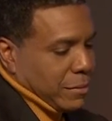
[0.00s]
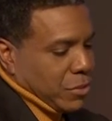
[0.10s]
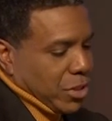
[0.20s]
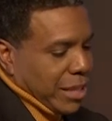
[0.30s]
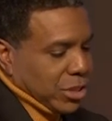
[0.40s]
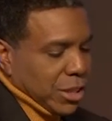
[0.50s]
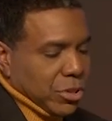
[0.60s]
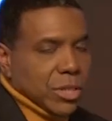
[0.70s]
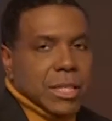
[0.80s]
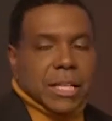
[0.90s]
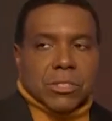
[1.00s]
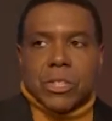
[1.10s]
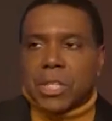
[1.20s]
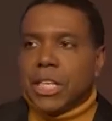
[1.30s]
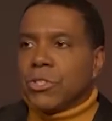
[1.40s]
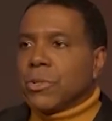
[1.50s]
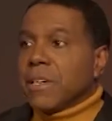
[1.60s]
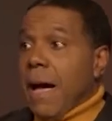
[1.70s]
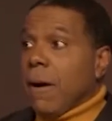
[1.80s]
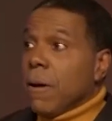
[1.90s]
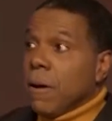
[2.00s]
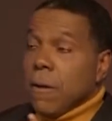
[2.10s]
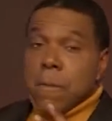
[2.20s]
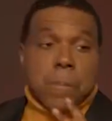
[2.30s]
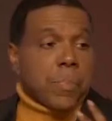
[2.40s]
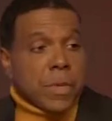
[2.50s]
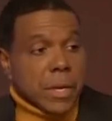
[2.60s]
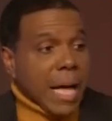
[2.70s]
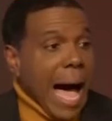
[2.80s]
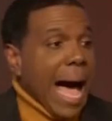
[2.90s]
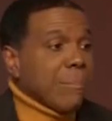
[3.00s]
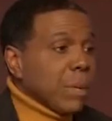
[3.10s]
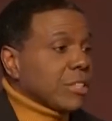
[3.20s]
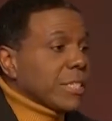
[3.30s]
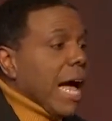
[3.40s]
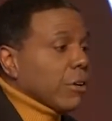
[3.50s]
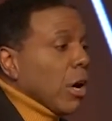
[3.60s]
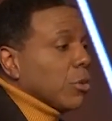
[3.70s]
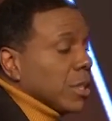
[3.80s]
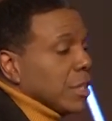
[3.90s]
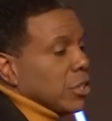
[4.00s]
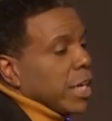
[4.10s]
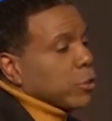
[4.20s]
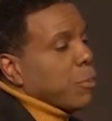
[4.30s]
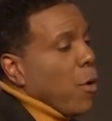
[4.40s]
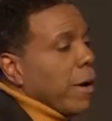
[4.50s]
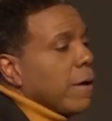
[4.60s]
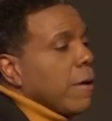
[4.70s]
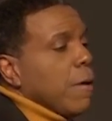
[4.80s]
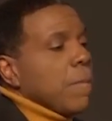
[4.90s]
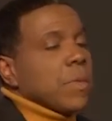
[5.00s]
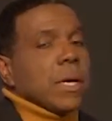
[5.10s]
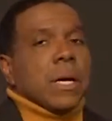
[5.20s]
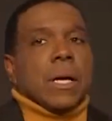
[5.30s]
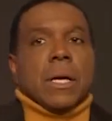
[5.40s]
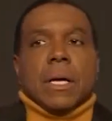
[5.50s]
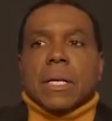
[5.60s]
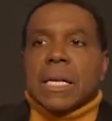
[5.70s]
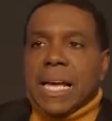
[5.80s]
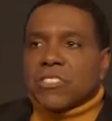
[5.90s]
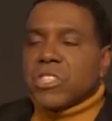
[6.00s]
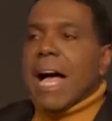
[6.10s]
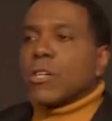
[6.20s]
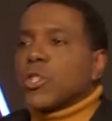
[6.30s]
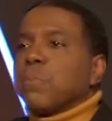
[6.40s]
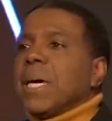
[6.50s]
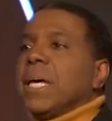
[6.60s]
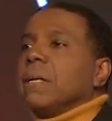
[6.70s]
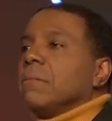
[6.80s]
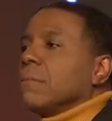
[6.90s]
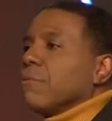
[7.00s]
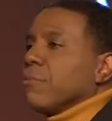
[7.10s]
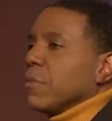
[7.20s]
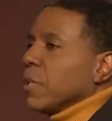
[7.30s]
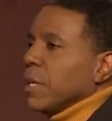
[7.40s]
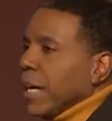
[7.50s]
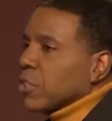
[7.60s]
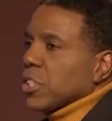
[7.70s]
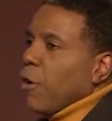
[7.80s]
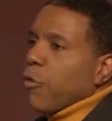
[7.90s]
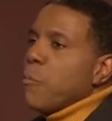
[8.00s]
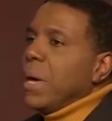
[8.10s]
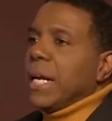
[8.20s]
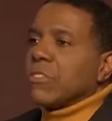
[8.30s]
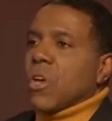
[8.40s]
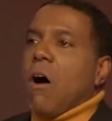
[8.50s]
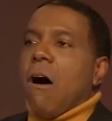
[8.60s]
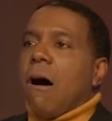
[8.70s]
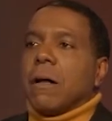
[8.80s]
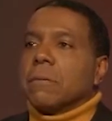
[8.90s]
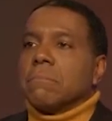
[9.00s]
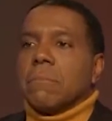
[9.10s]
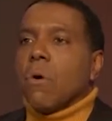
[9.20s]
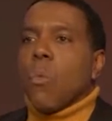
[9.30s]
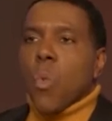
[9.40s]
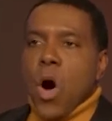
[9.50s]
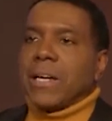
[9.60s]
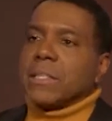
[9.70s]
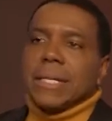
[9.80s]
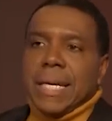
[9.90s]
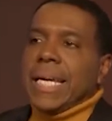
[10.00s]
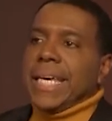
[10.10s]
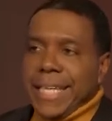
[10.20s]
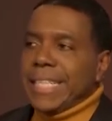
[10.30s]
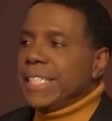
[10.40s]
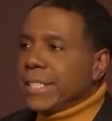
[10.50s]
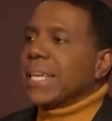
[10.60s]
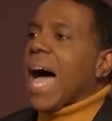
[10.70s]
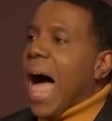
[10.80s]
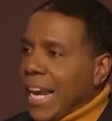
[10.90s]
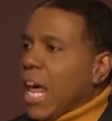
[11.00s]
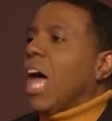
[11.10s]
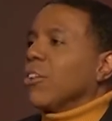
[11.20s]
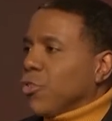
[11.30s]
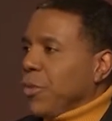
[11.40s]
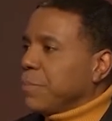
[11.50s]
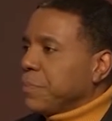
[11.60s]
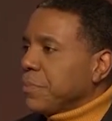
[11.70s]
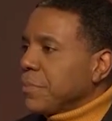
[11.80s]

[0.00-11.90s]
So that's a little key to it. Now, I must now go to this next point. Let's now spend the next several minutes on what is idolatry.